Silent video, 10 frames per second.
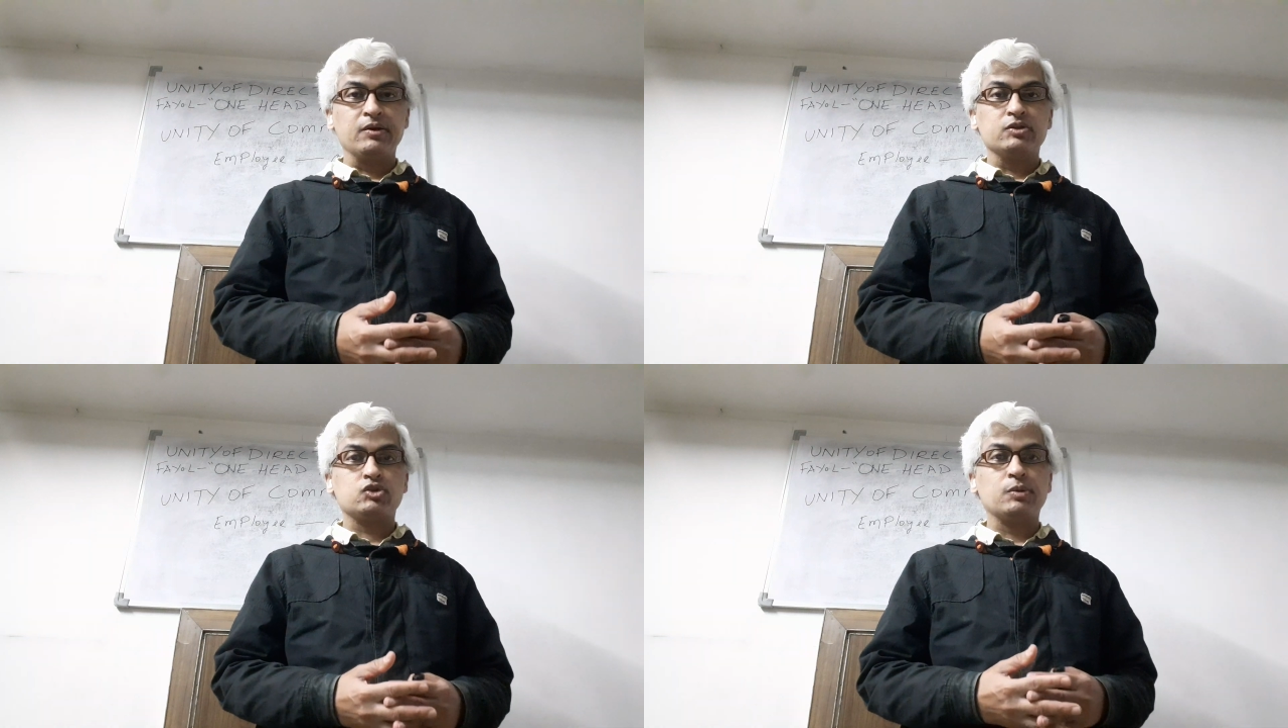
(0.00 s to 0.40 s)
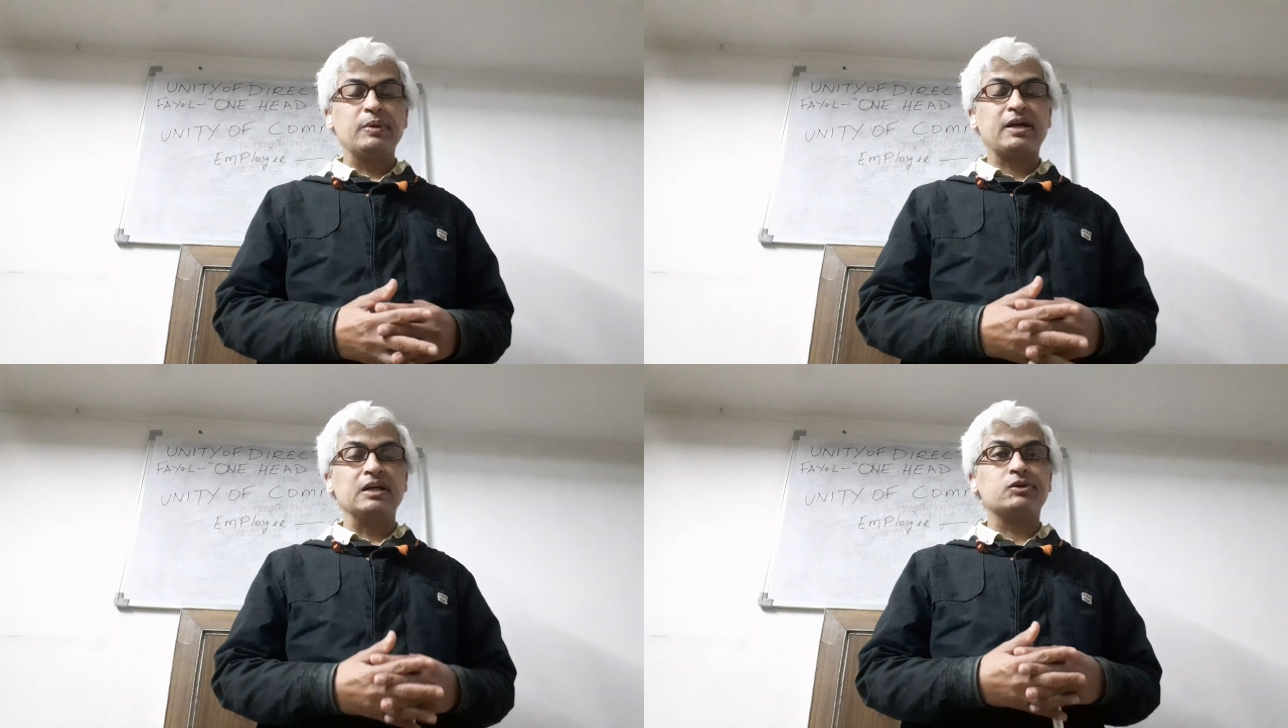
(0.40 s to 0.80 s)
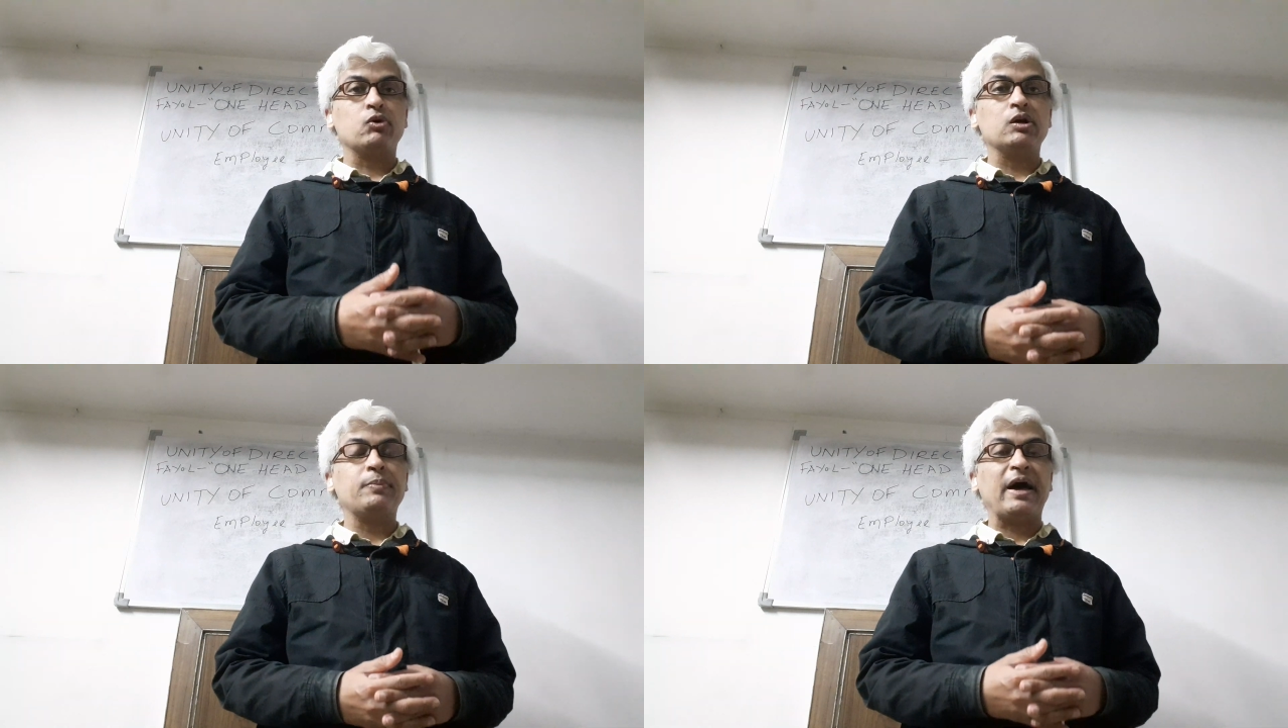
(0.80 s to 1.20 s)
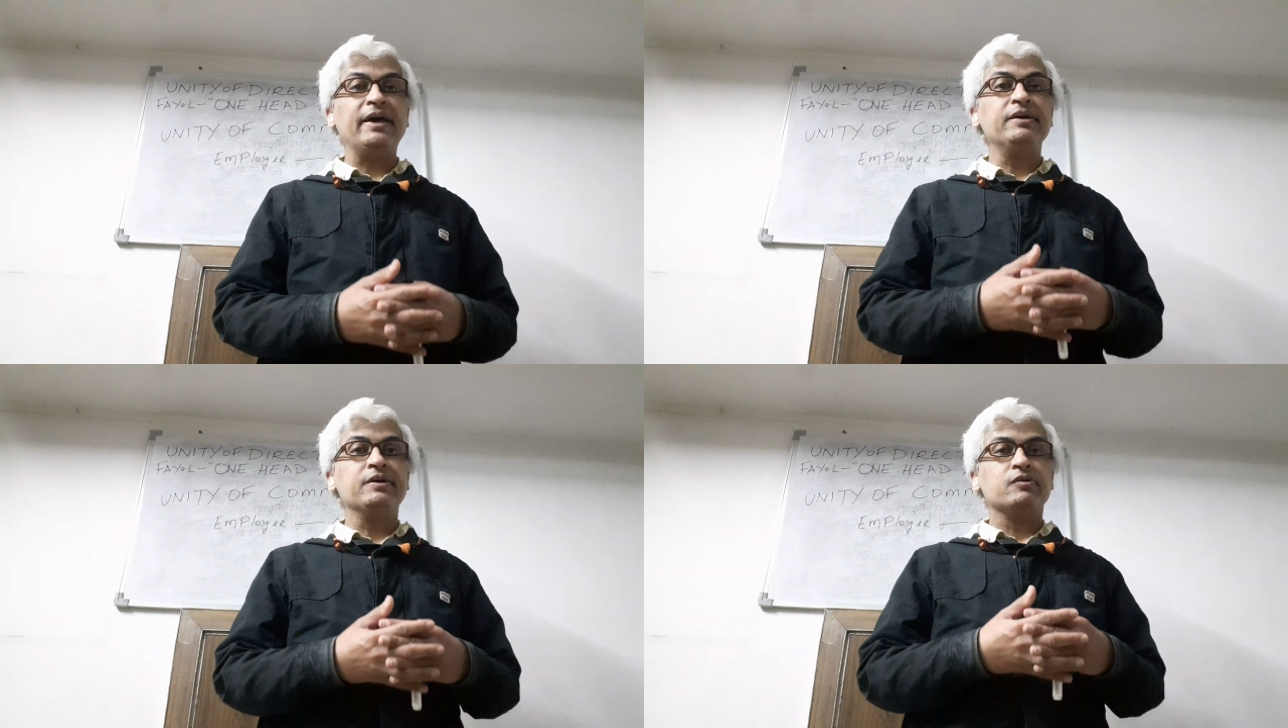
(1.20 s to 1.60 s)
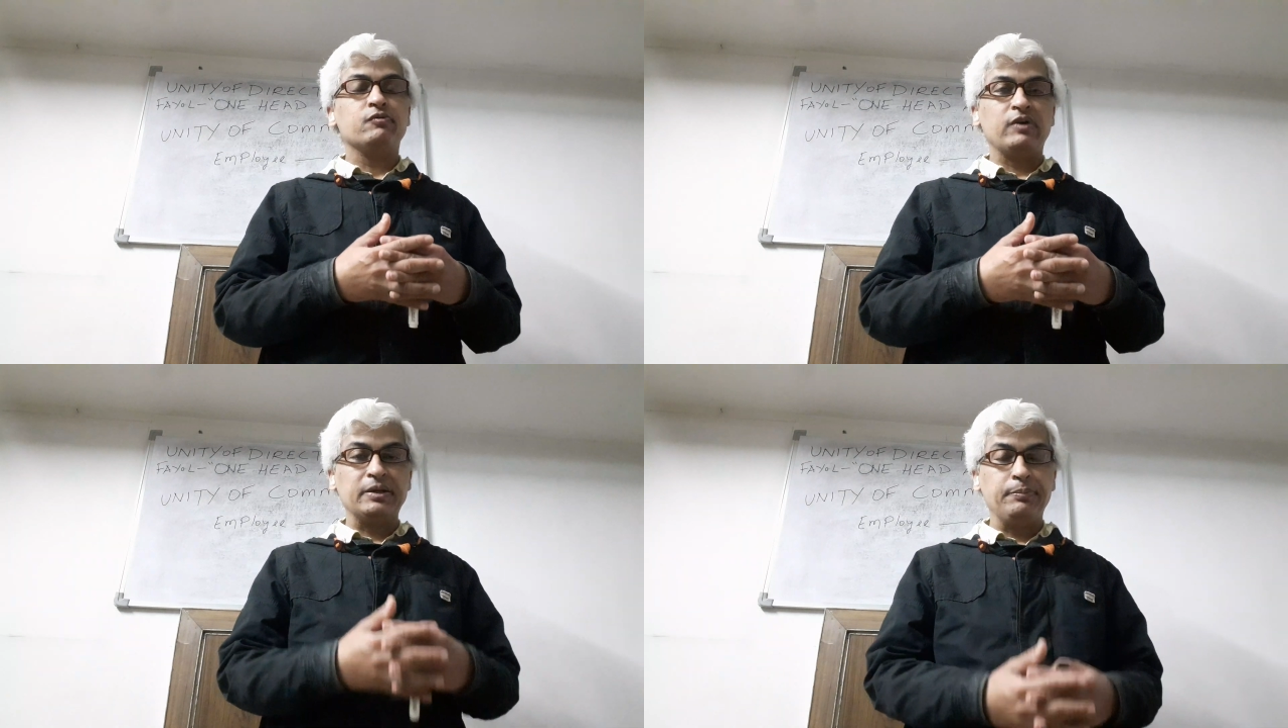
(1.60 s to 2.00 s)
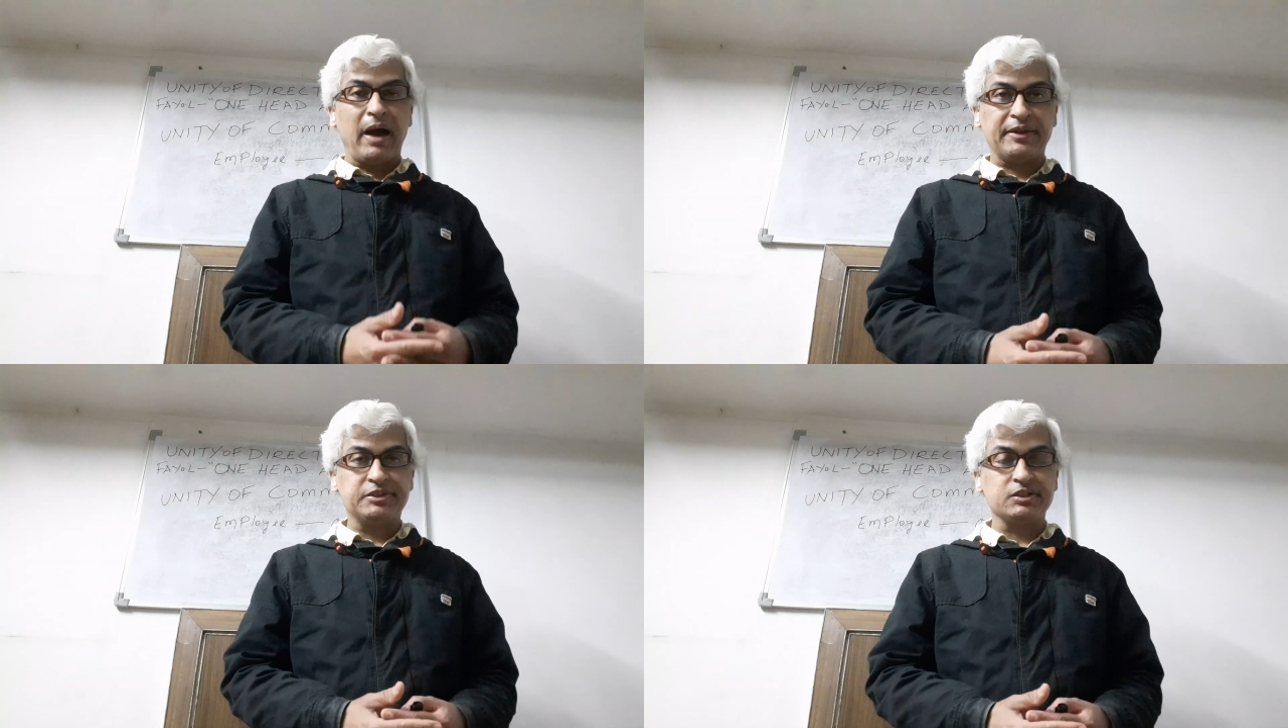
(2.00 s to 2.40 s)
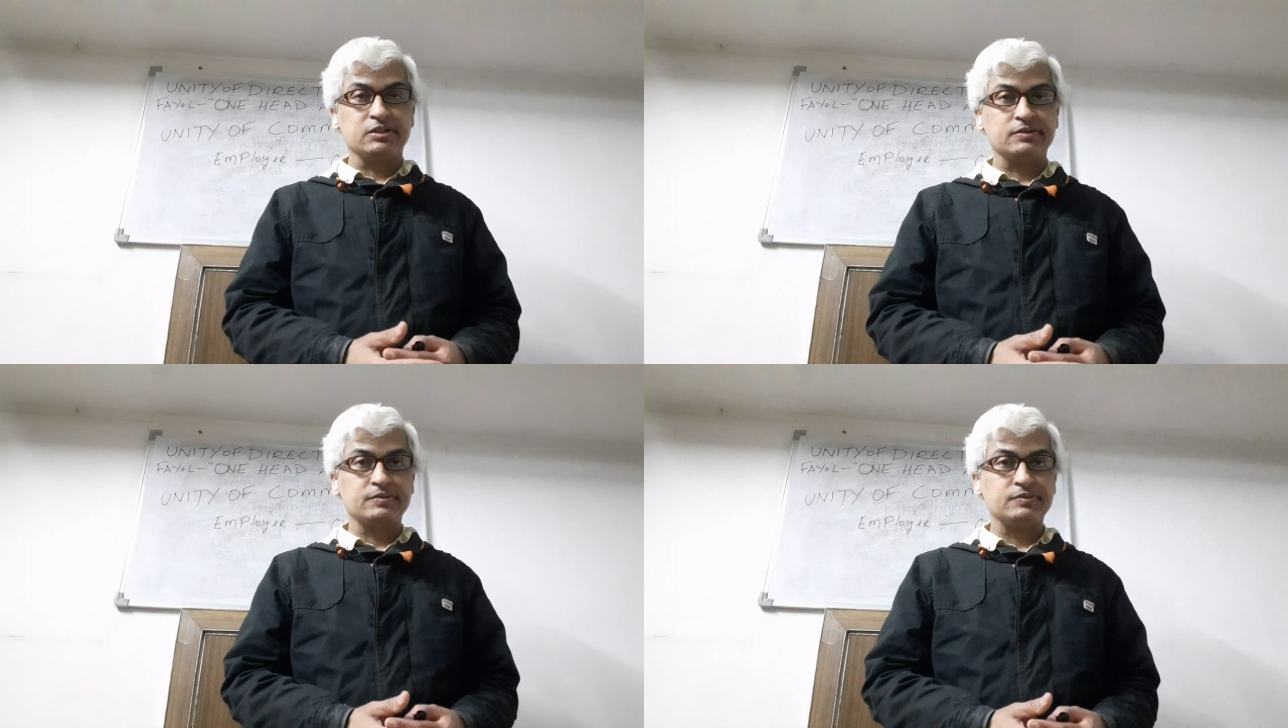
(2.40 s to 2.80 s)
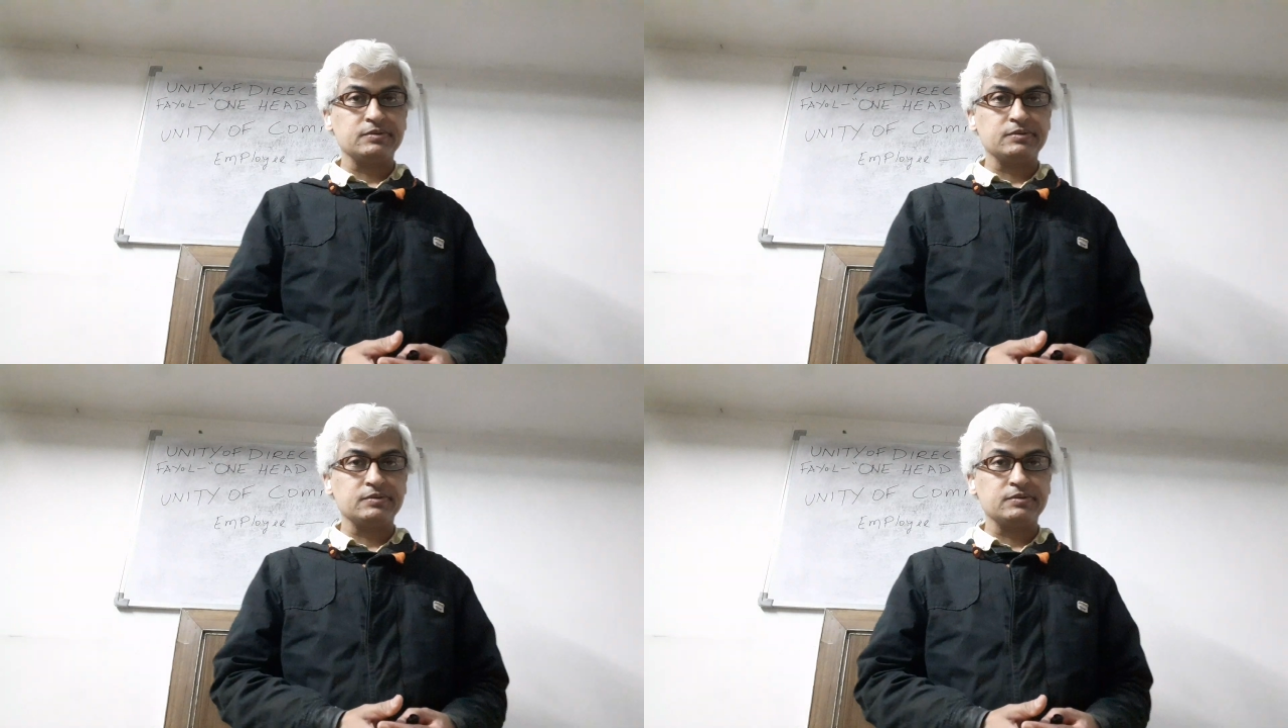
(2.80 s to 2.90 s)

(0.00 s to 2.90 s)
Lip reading: should be controlled by one manager.